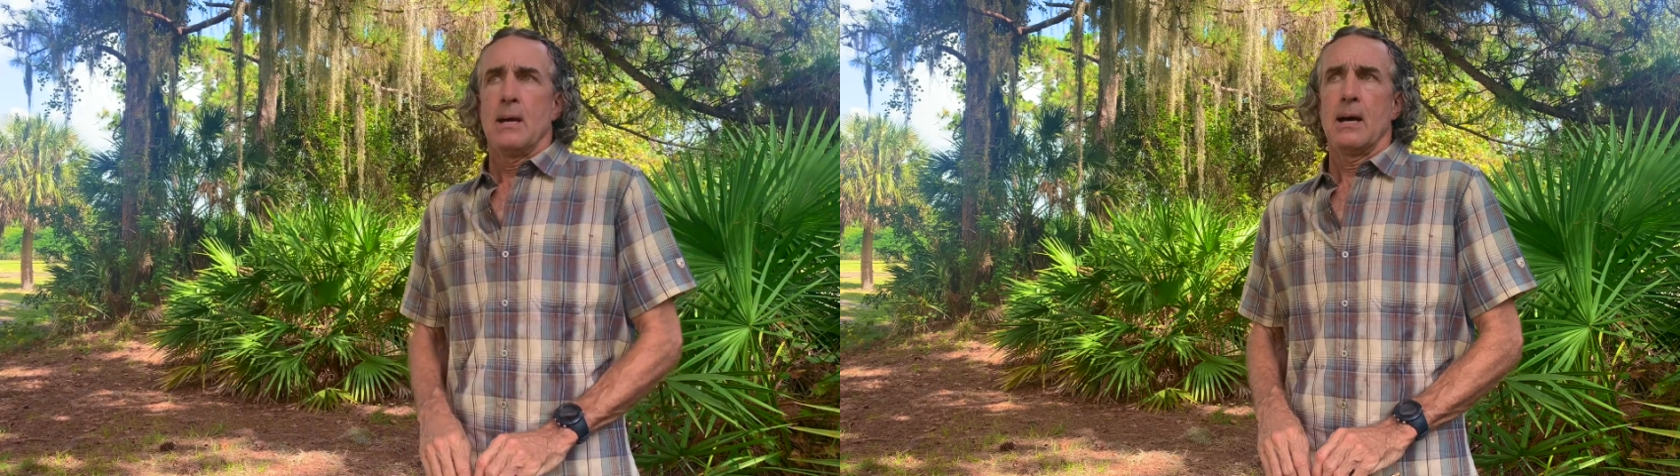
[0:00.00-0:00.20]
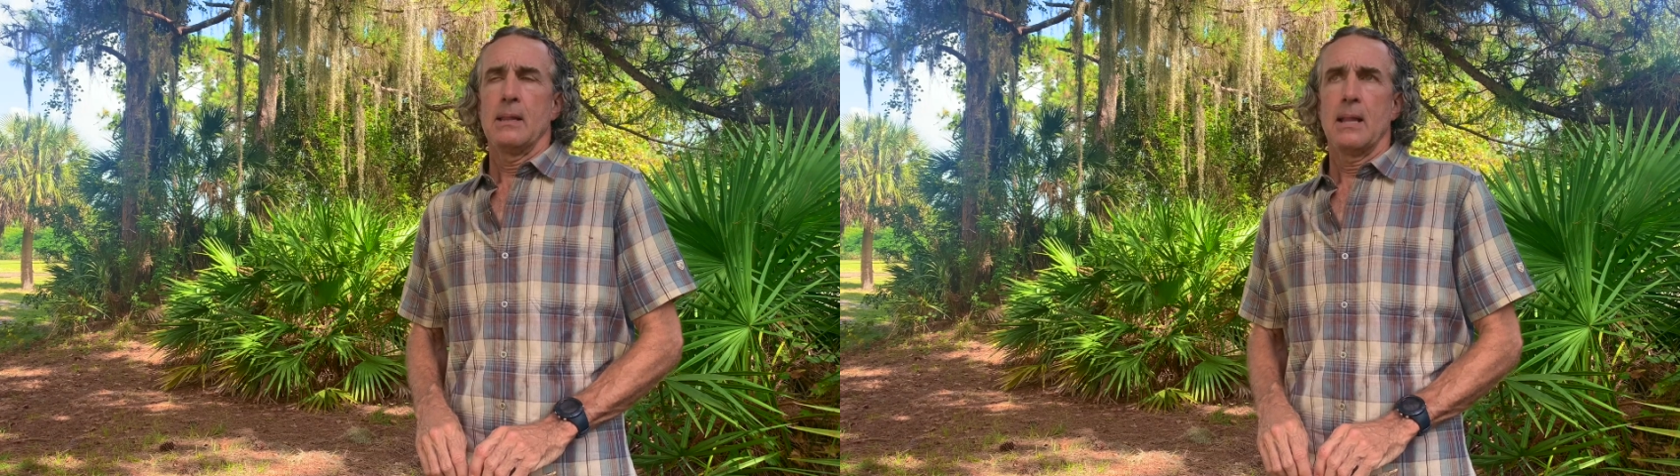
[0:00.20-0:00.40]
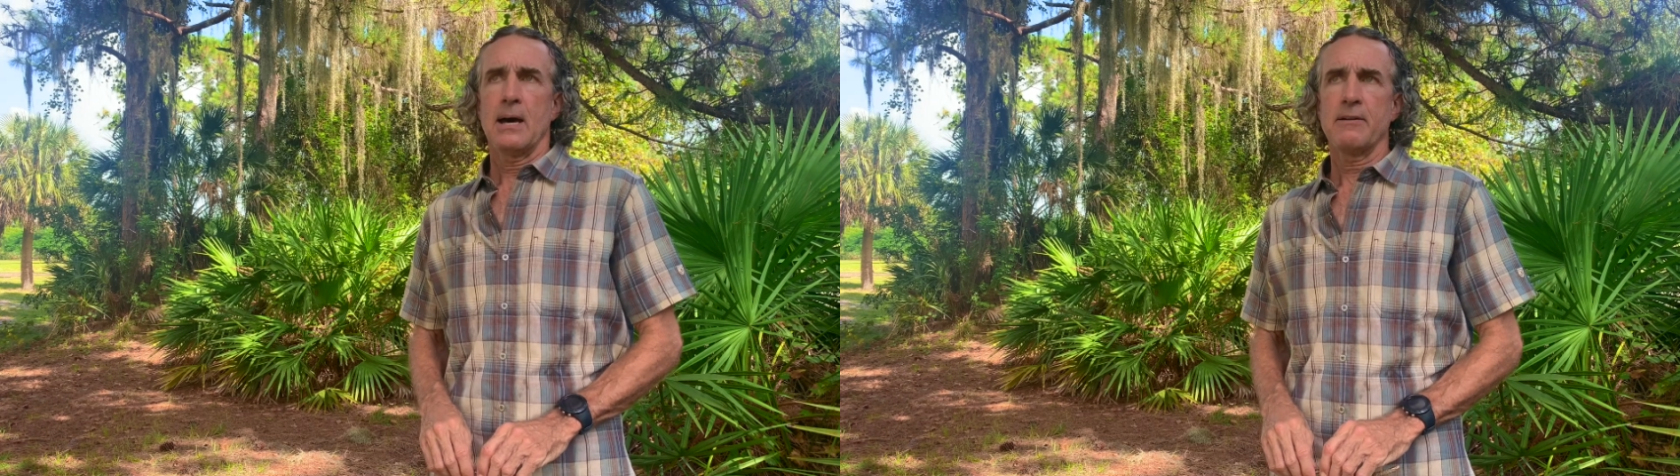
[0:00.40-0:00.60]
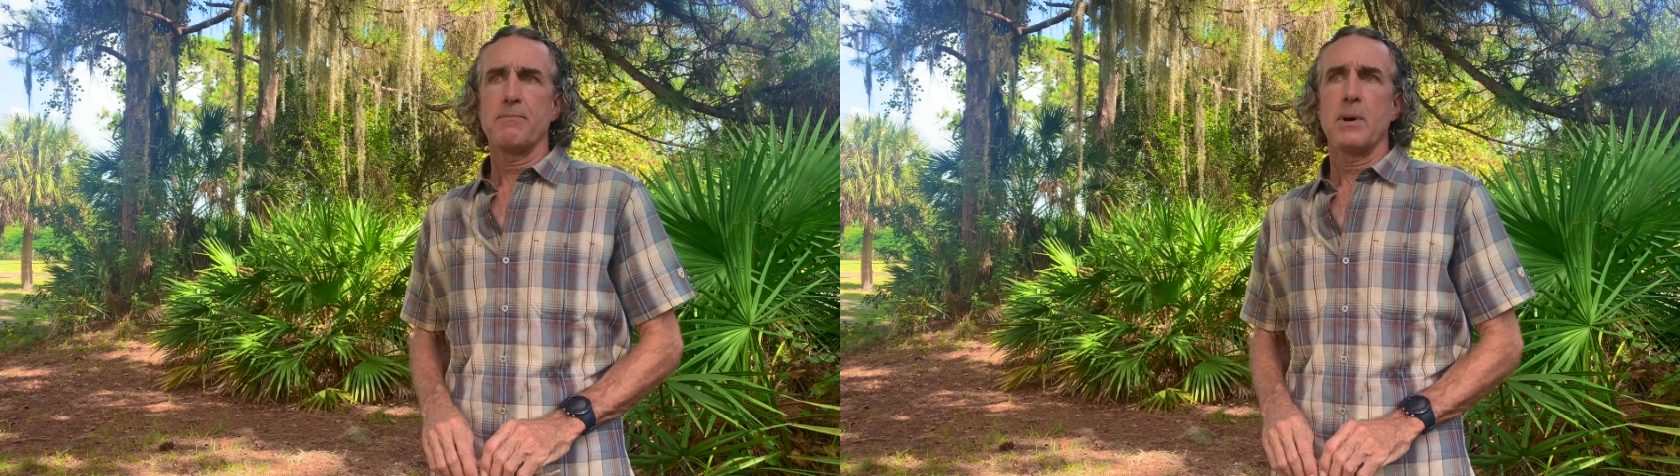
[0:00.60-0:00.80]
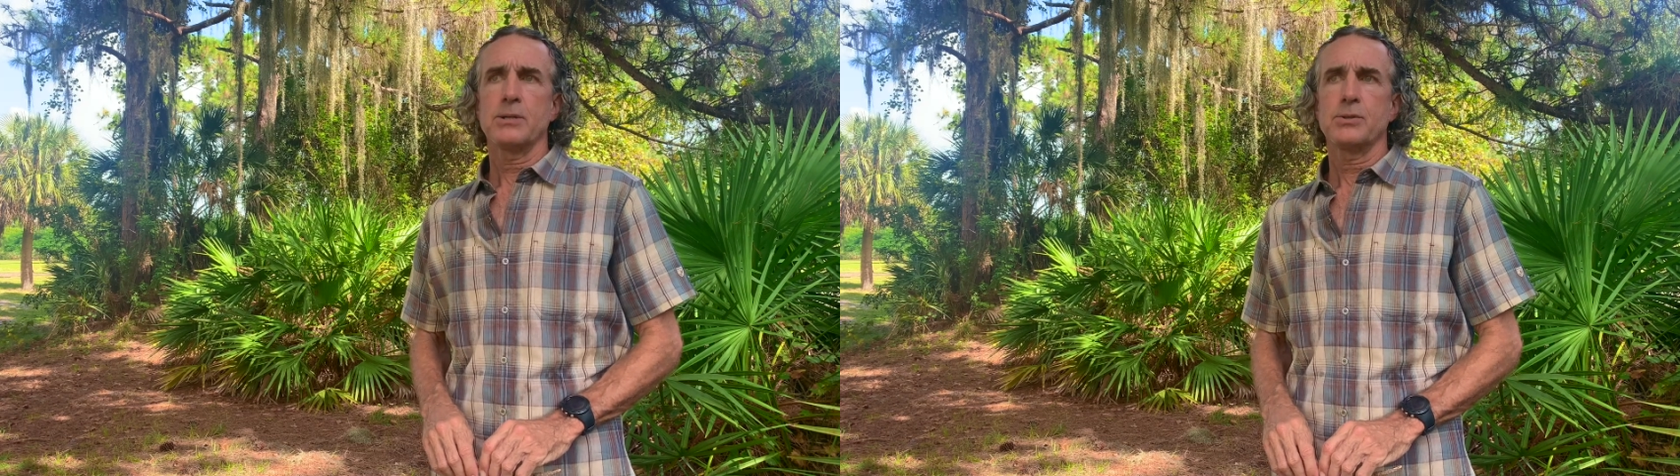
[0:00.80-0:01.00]
A lot
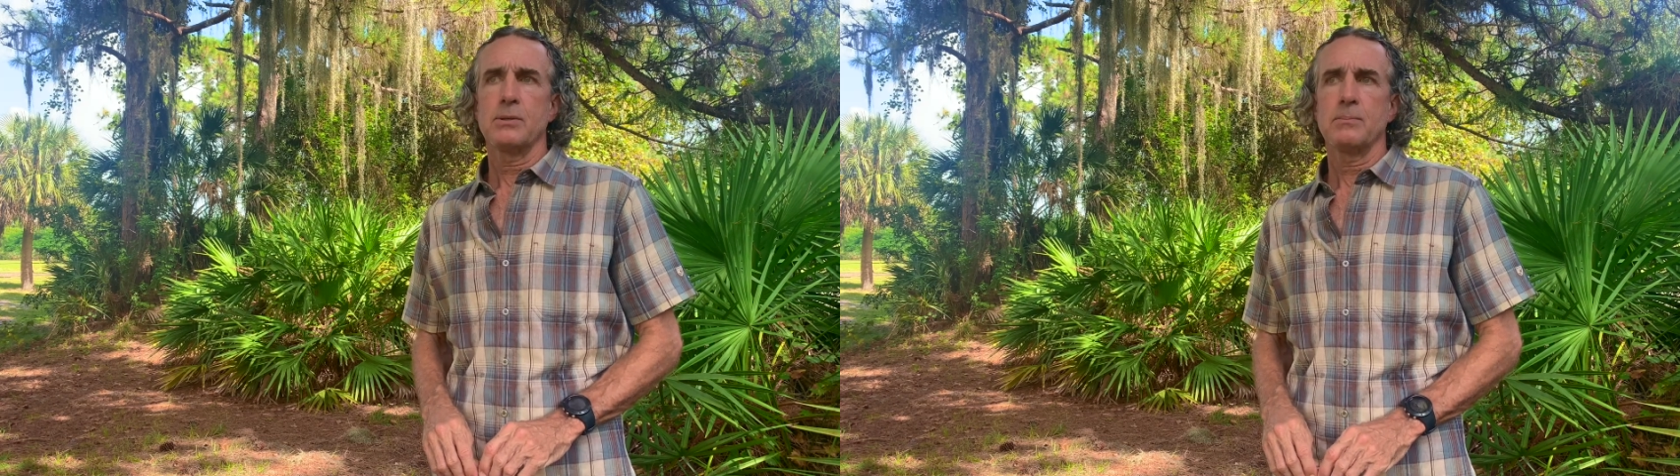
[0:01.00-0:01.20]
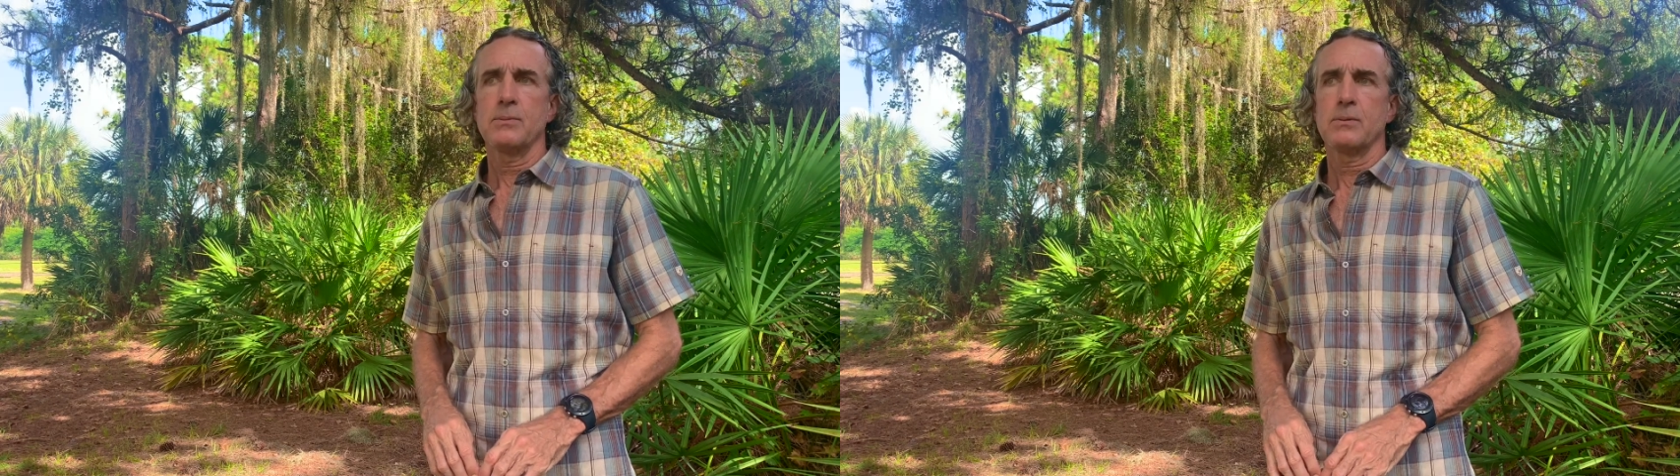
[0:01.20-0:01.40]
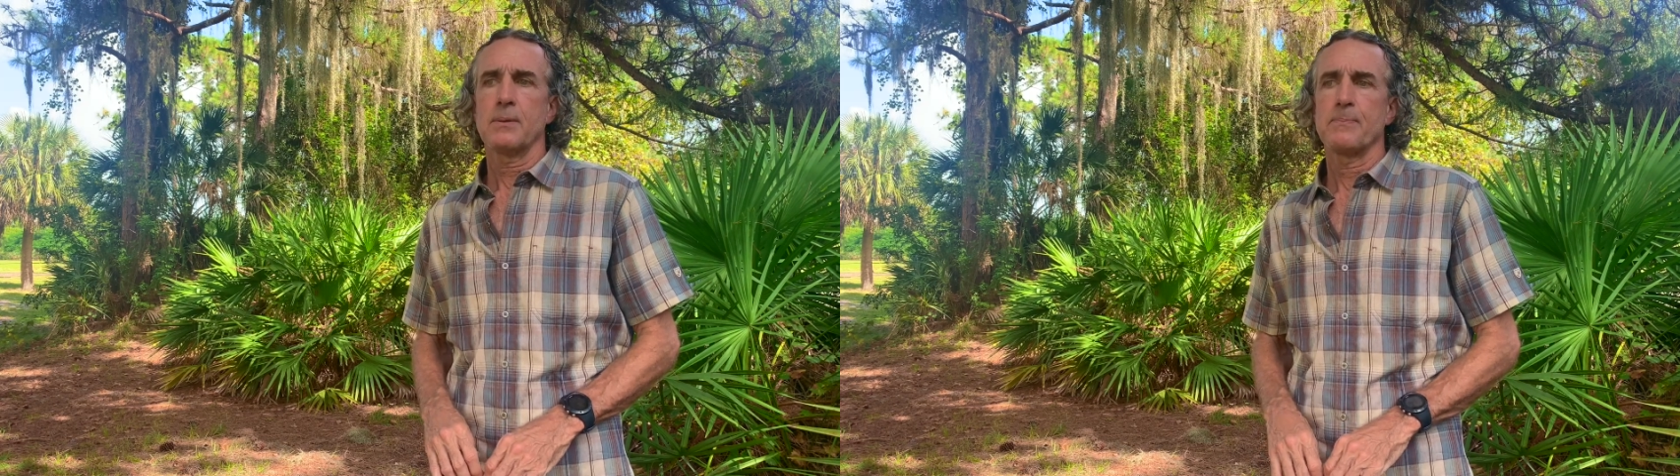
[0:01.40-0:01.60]
of mushrooms